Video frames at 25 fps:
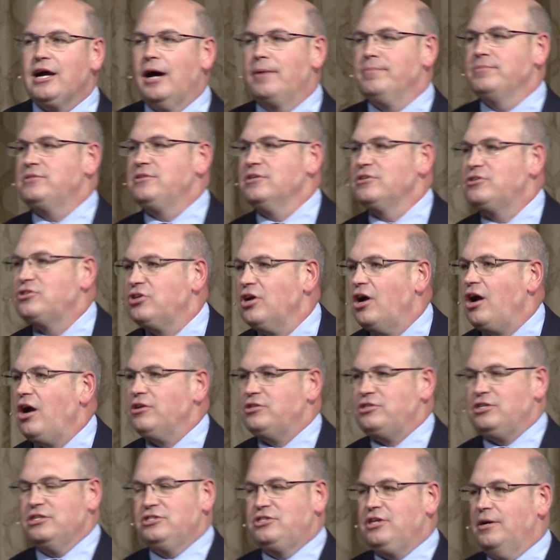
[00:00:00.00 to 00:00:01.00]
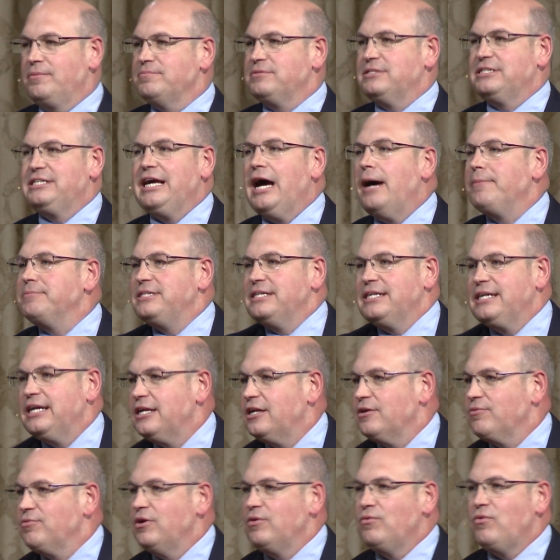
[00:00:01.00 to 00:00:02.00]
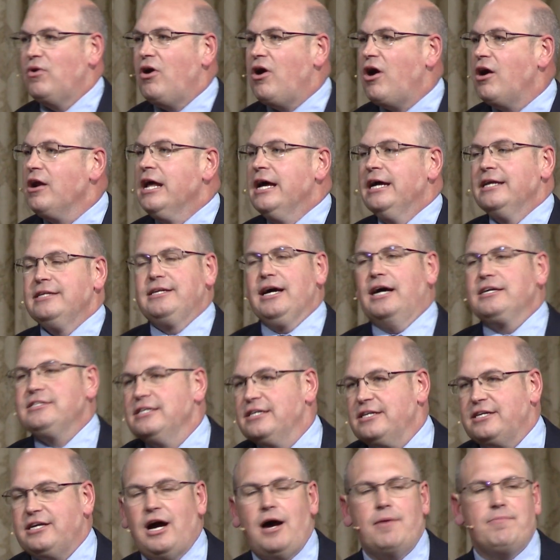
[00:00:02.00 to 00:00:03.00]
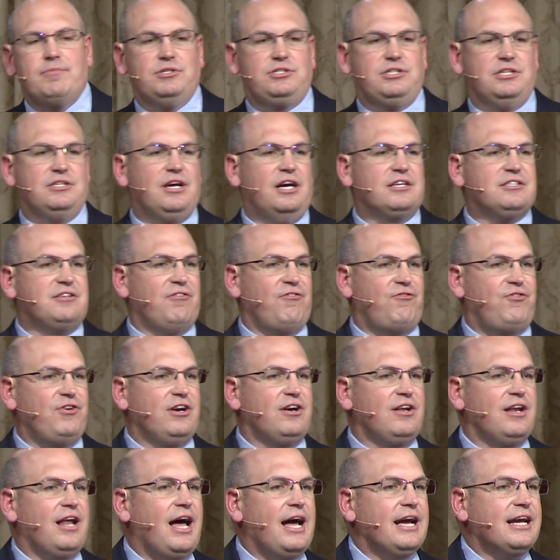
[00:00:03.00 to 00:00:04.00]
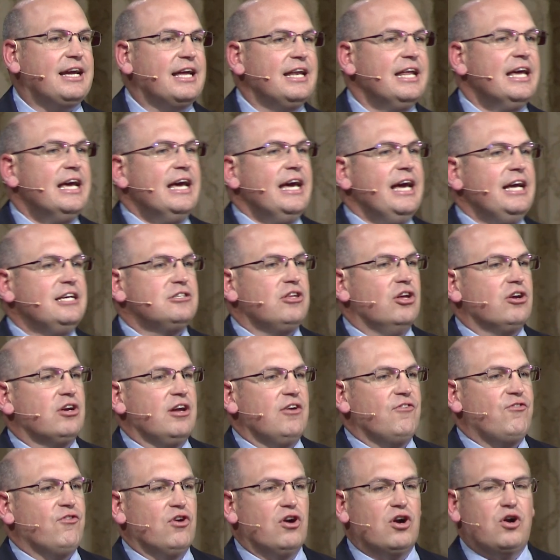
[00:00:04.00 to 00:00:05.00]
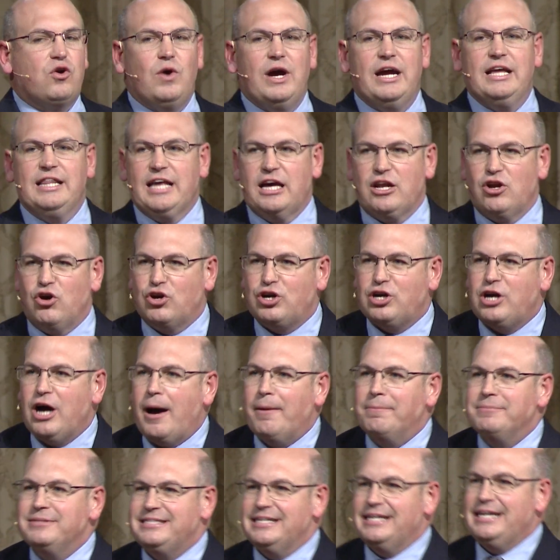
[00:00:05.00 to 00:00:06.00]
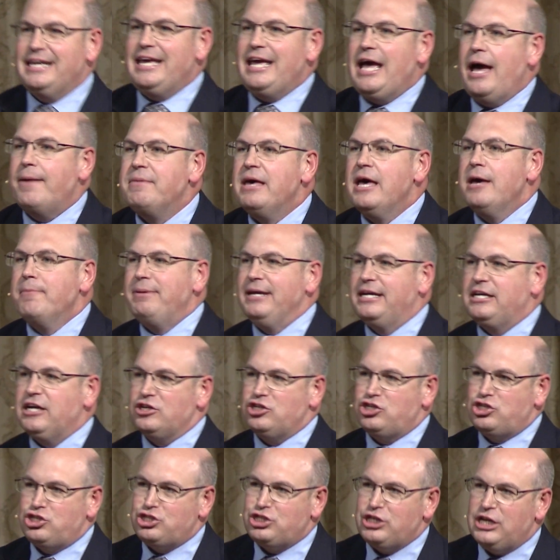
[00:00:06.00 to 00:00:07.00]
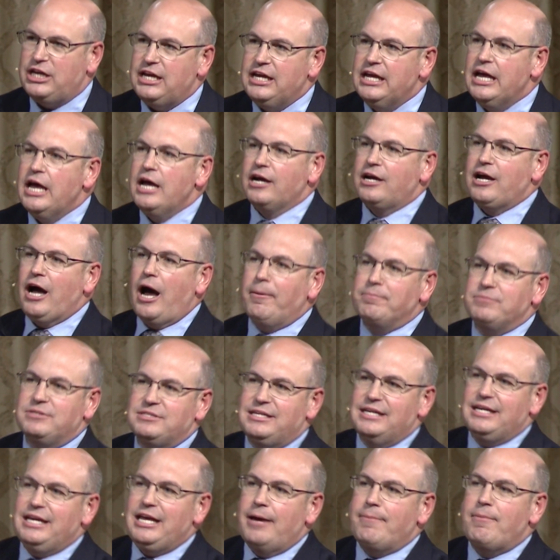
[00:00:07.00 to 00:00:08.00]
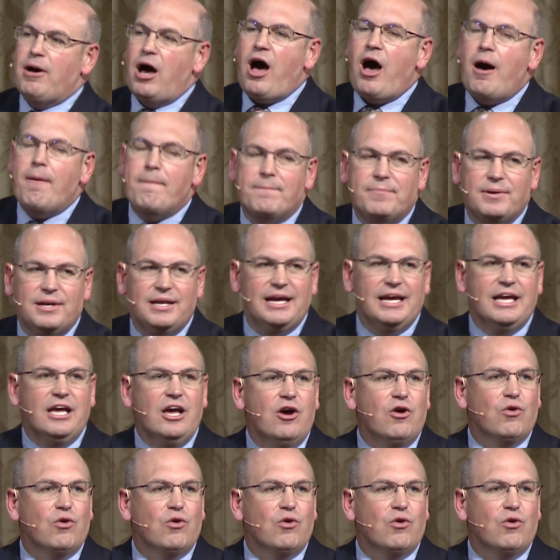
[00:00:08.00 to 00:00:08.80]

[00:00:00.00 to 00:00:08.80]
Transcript: comes to church and comes to get a reward, doesn't come when she doesn't feel like it. He's looking for a queen that'll come to him because she comes to him humbly,